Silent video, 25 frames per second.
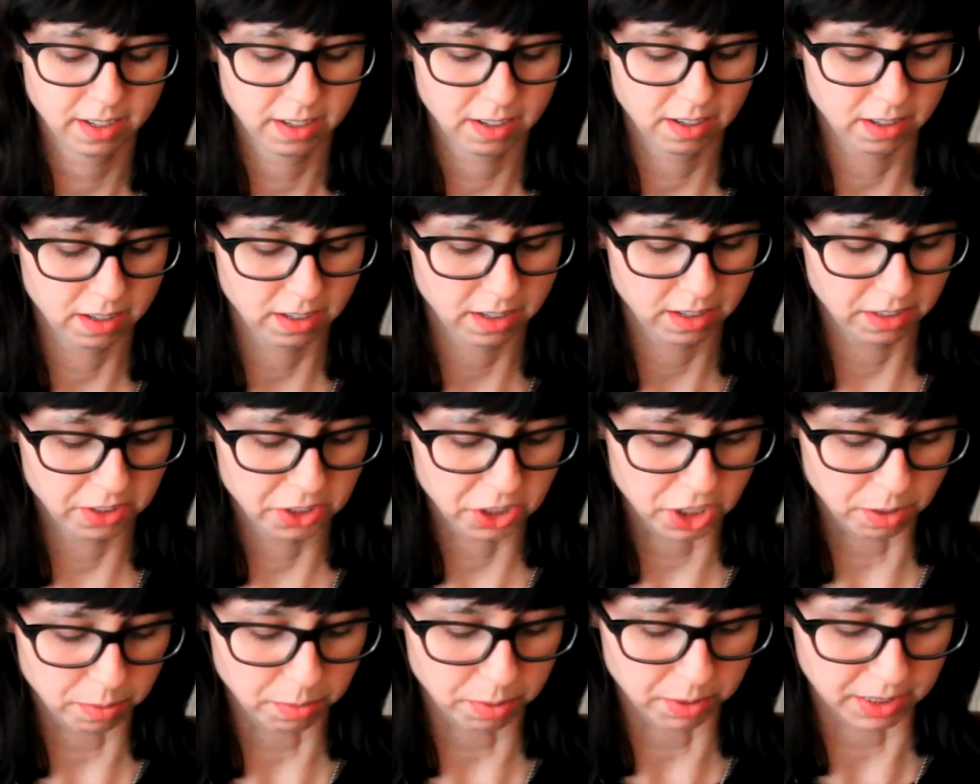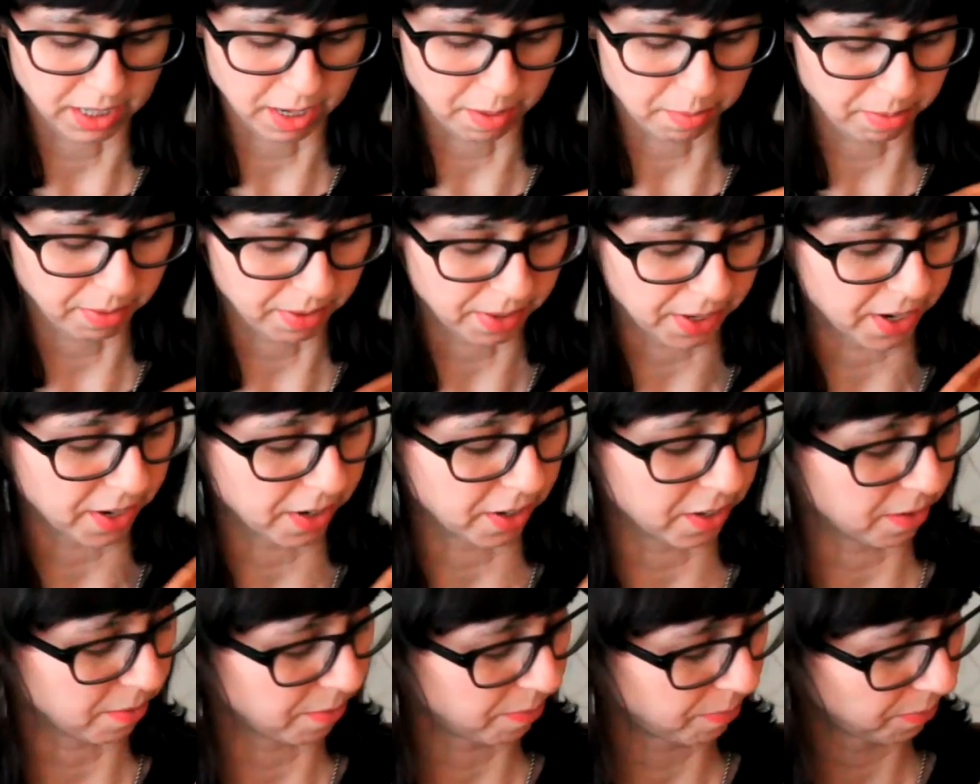all jumbled up
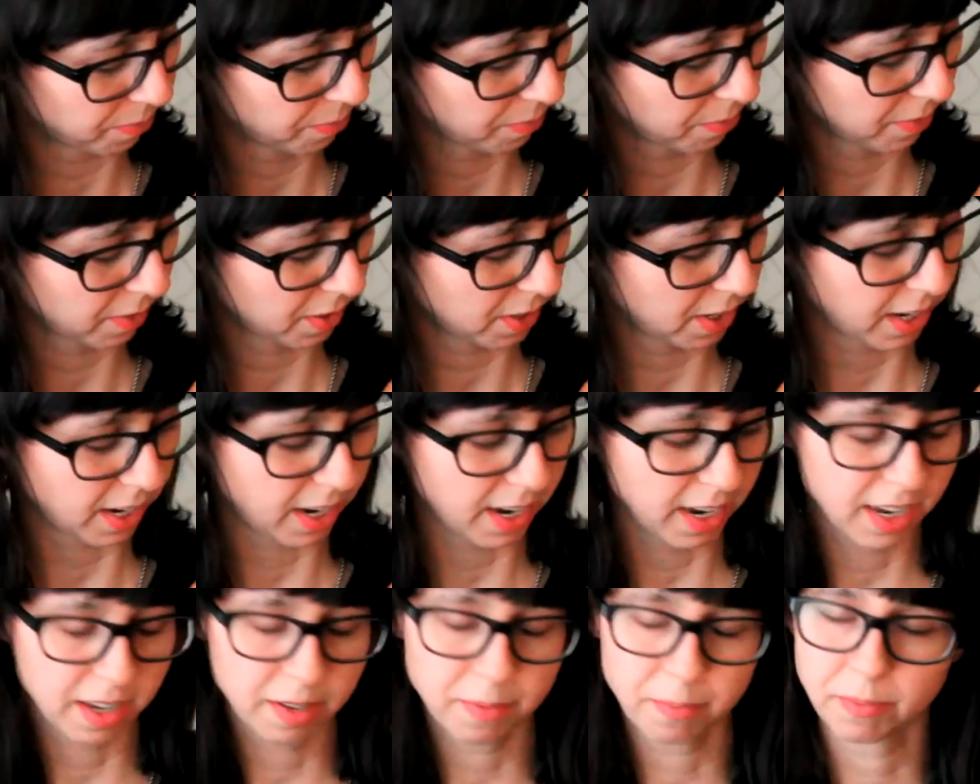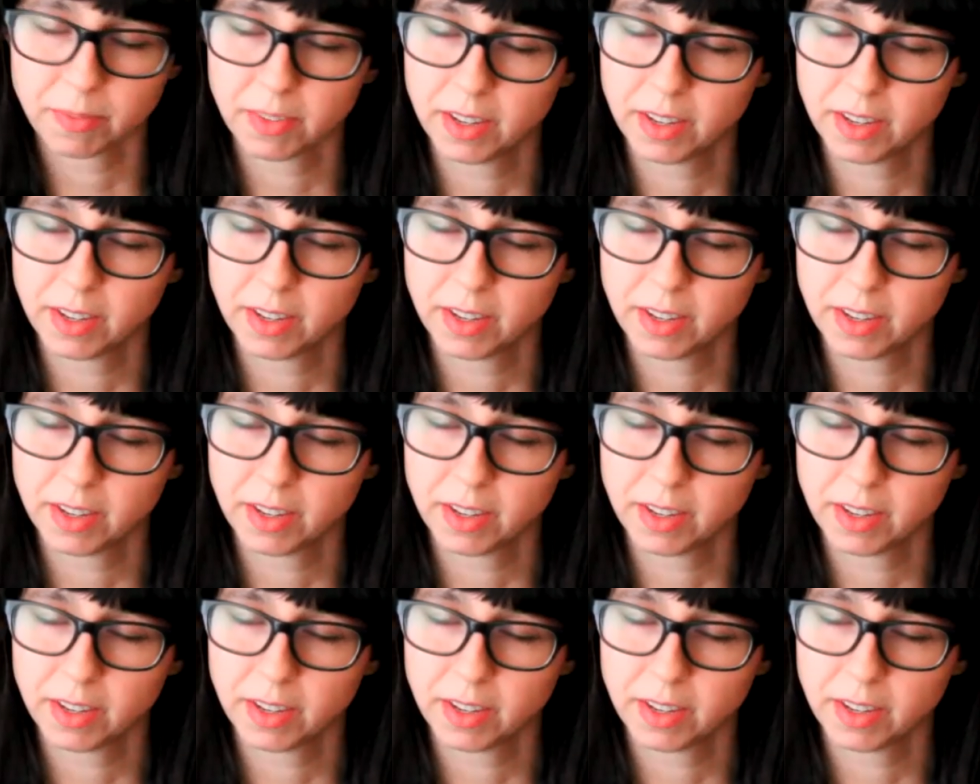there, okay?